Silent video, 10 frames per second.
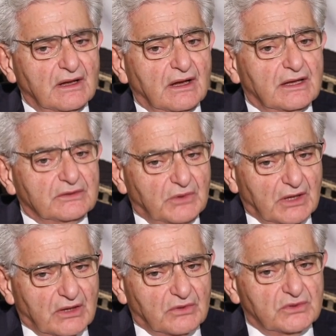And we
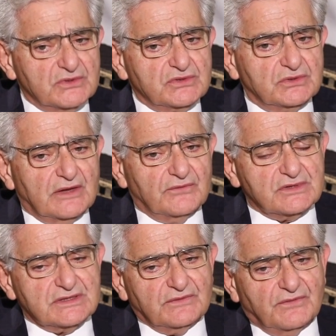are also
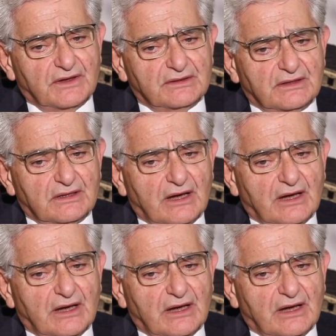diversified in